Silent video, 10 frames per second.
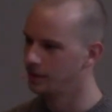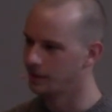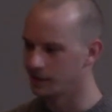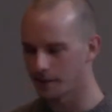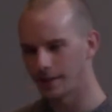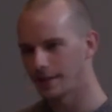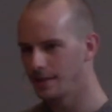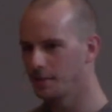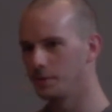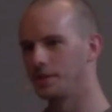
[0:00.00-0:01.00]
just like they
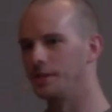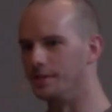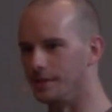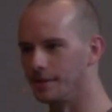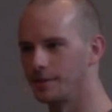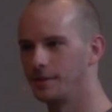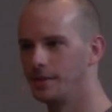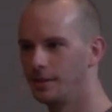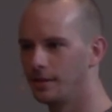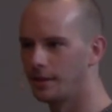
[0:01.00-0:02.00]
did with Jesus.
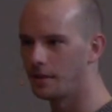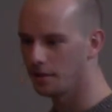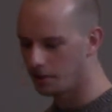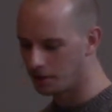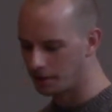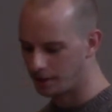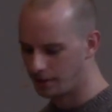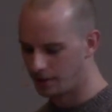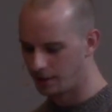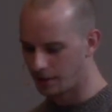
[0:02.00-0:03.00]
They hurled
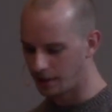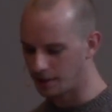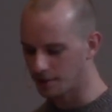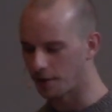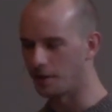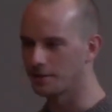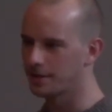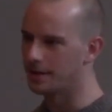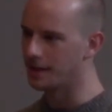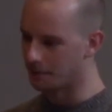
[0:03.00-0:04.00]
insults
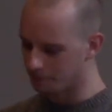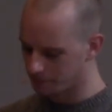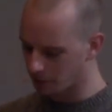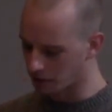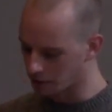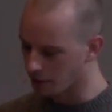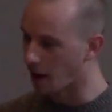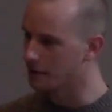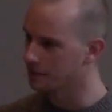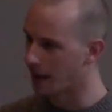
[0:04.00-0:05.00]
to him on the
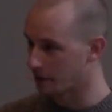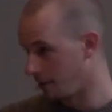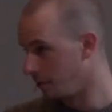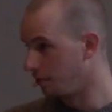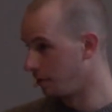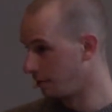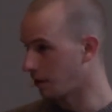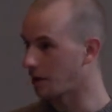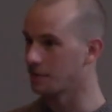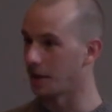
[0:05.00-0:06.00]
cross. Matthew
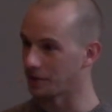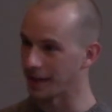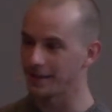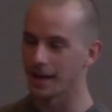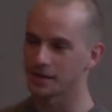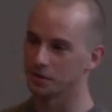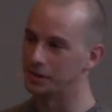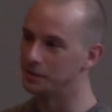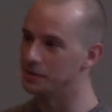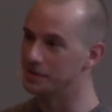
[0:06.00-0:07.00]
talks about that and actually
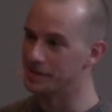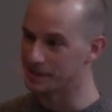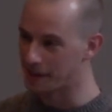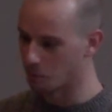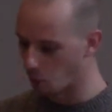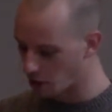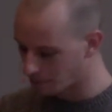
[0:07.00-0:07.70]
uses the same word,